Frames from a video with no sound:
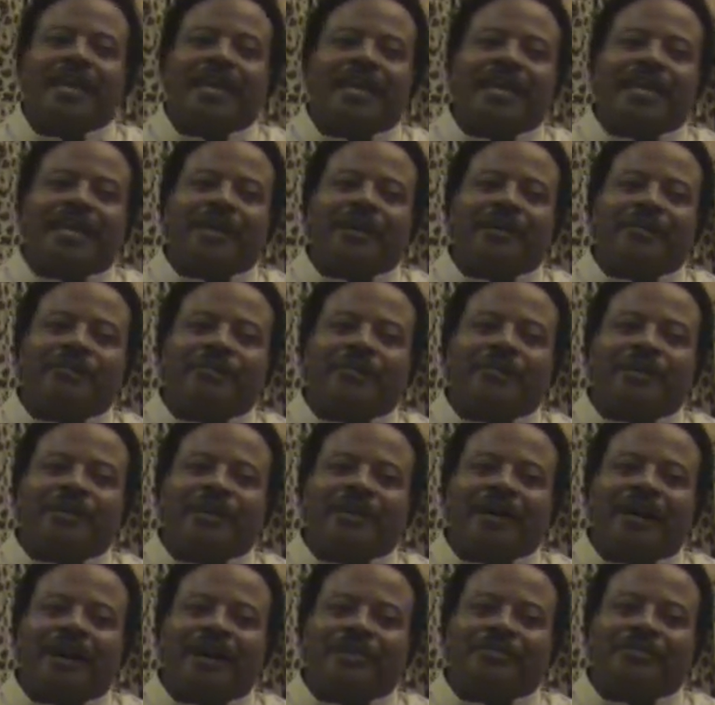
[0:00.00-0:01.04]
And we
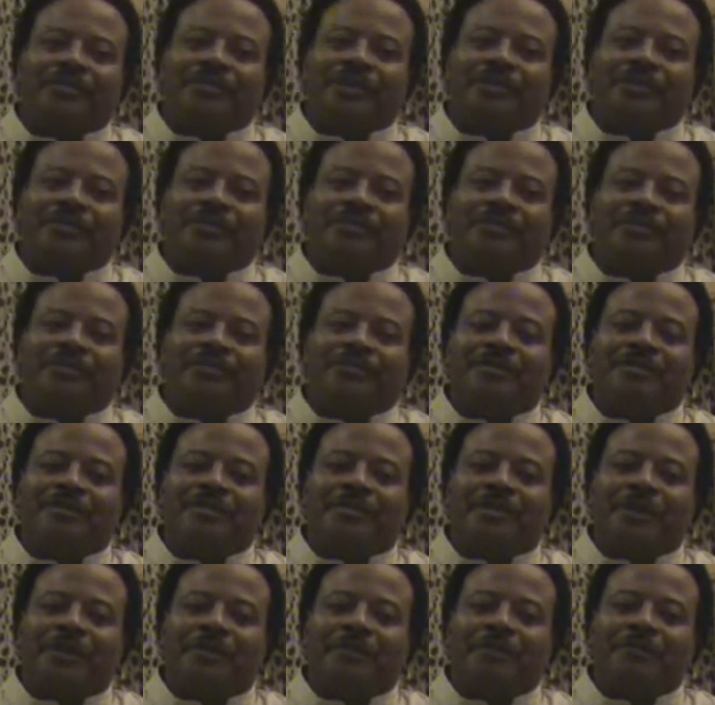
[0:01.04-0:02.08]
also
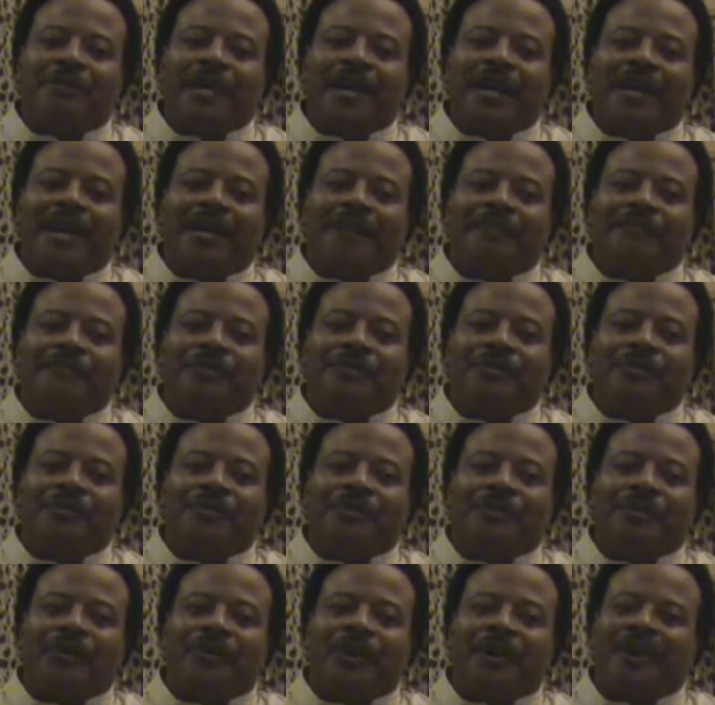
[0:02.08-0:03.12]
don't mind if you
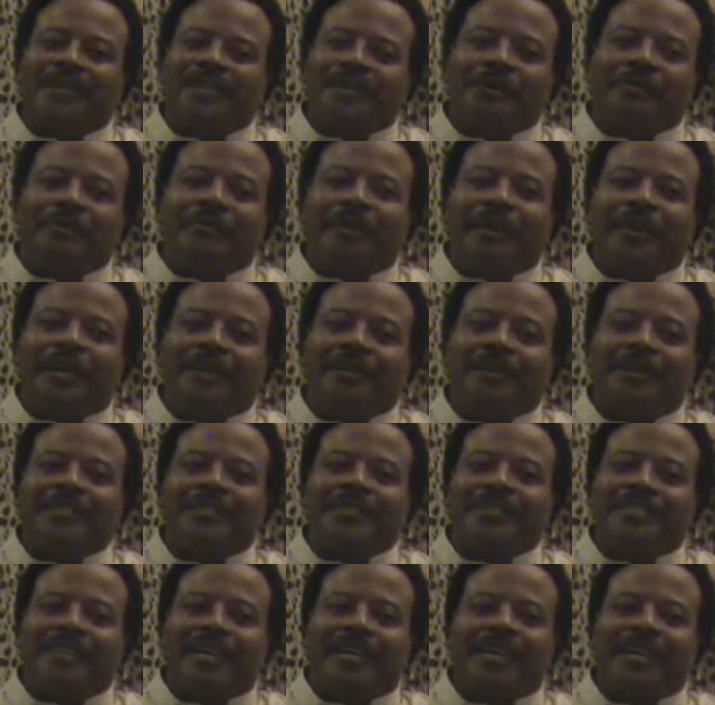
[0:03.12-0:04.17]
go out there and bring
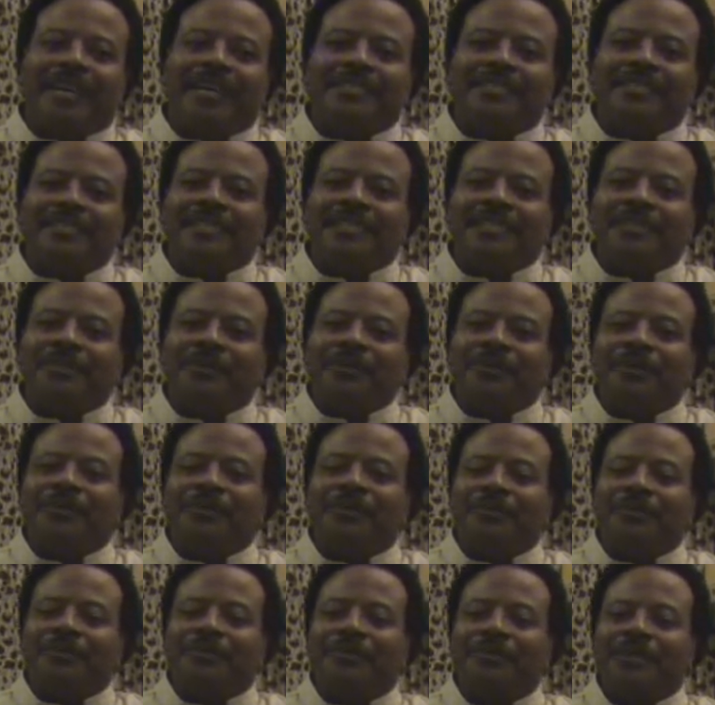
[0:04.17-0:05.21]
other tags in. We
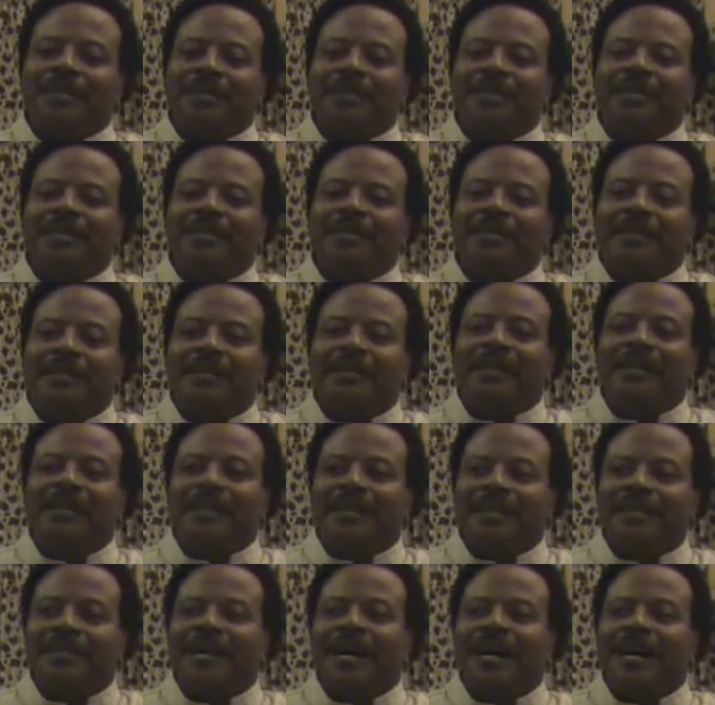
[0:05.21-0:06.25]
we
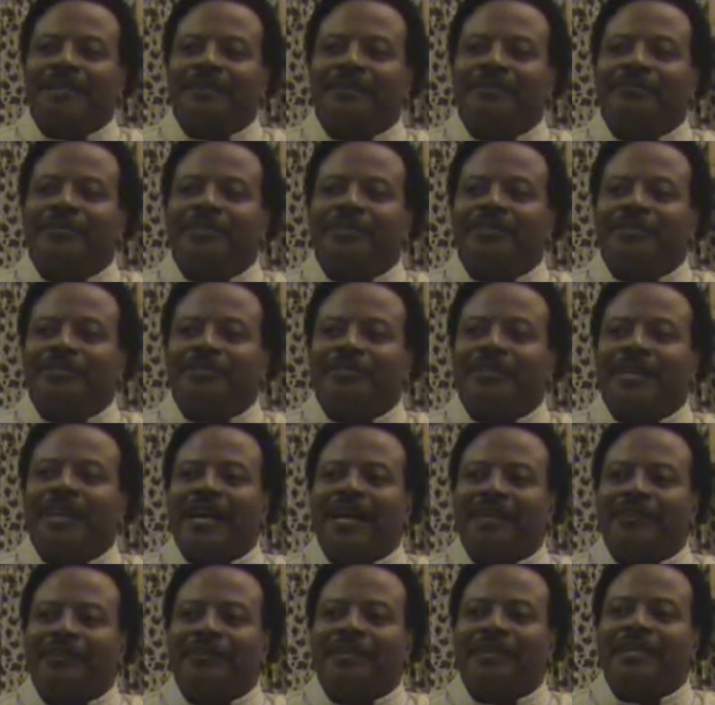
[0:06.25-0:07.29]
at Guardian Ministry,
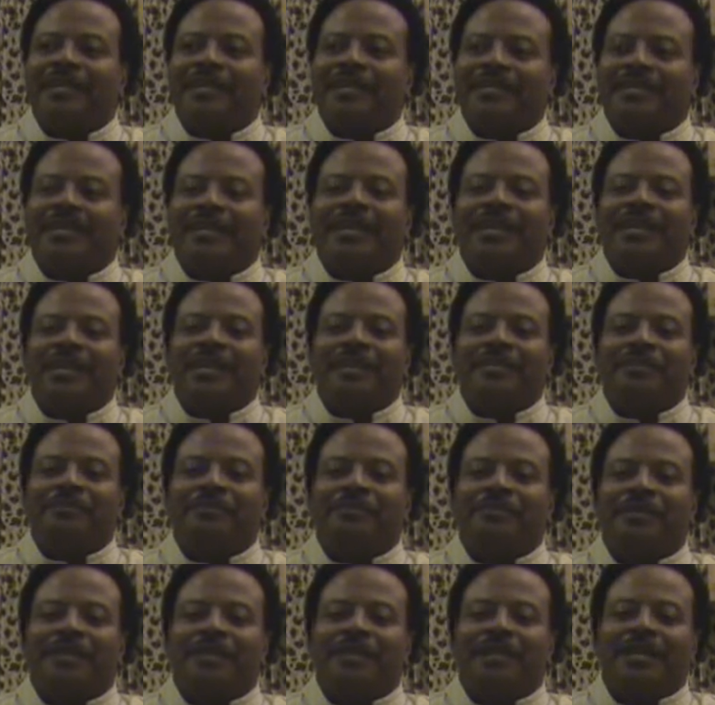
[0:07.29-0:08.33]
I create tags,
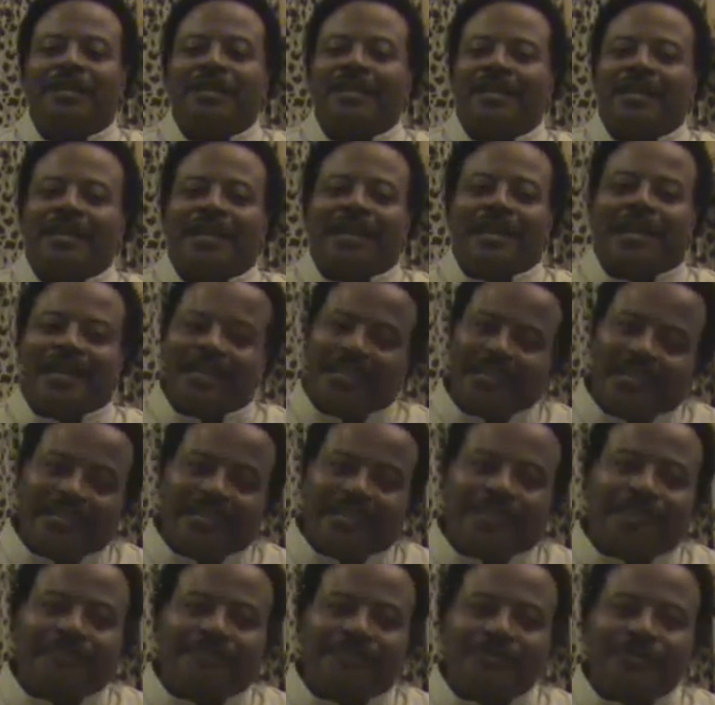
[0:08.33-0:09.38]
but
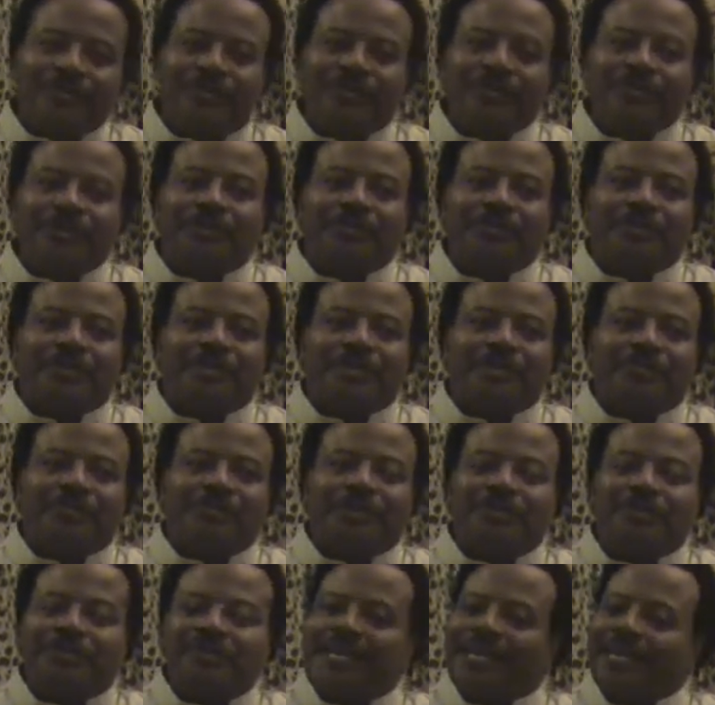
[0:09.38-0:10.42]
if you use other
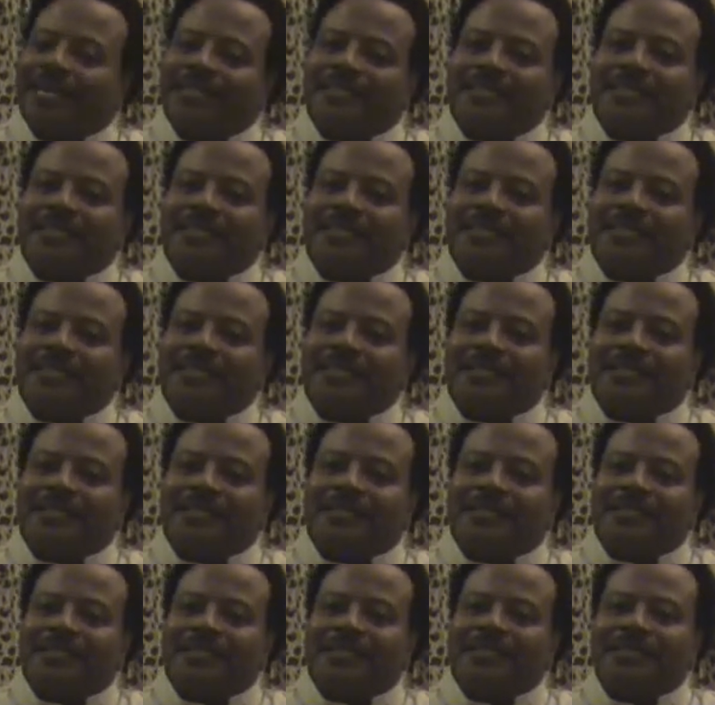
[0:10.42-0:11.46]
people's tags, it,
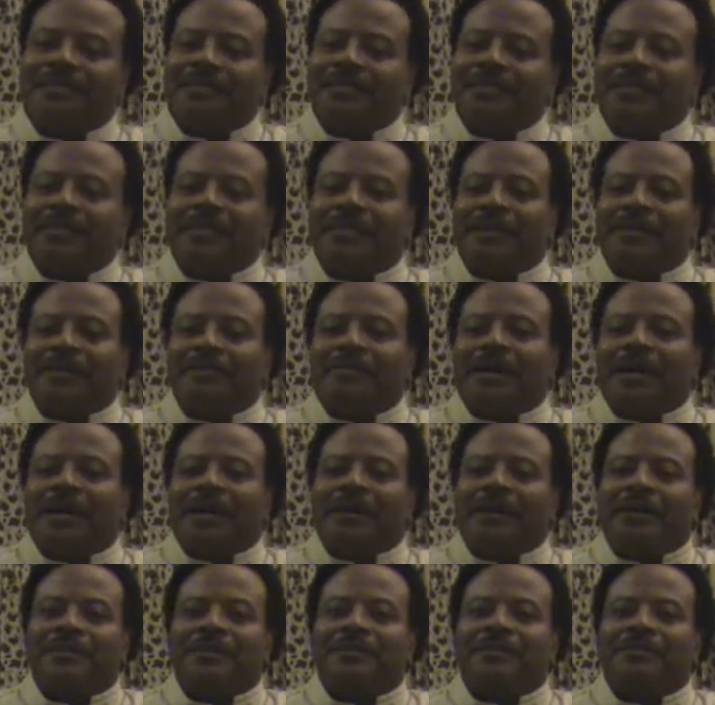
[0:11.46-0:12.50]
it, it really don't matter,
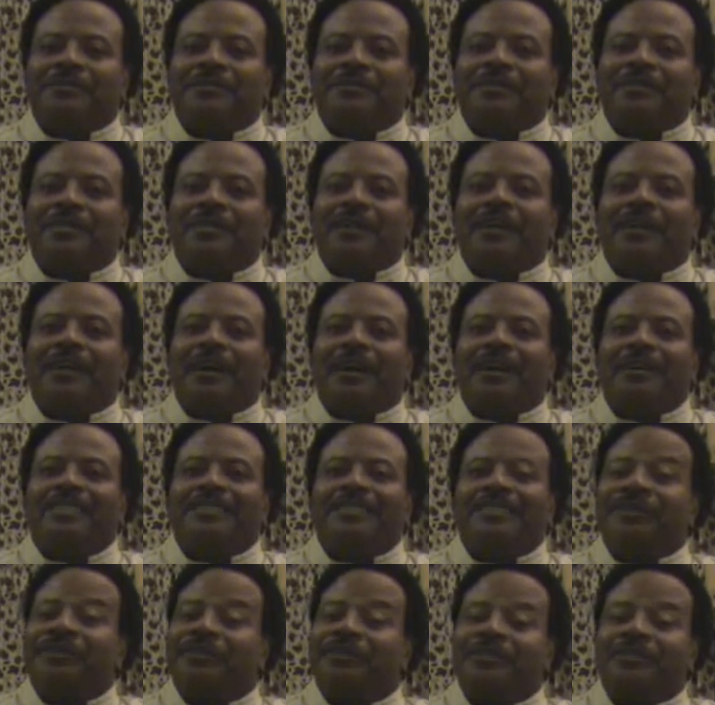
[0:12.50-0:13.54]
as long as
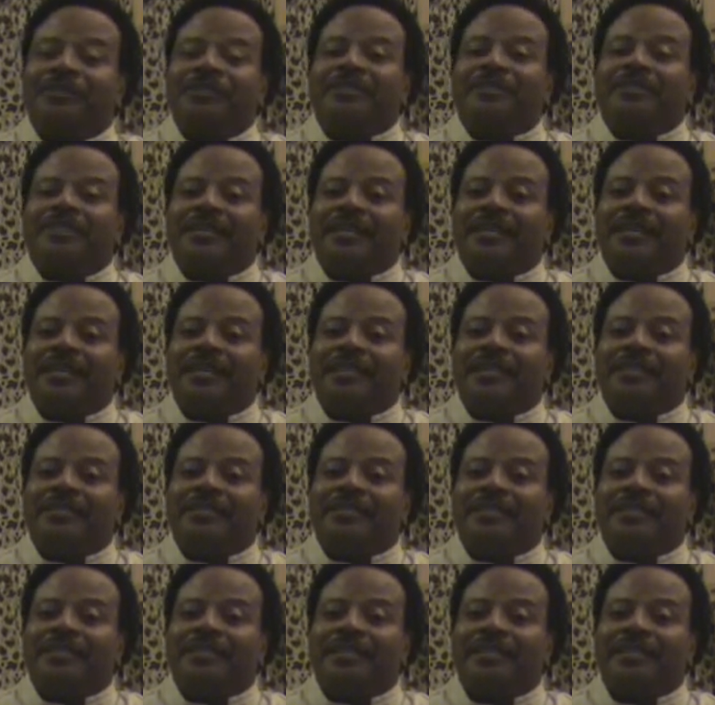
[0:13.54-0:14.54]
they're Christian tags.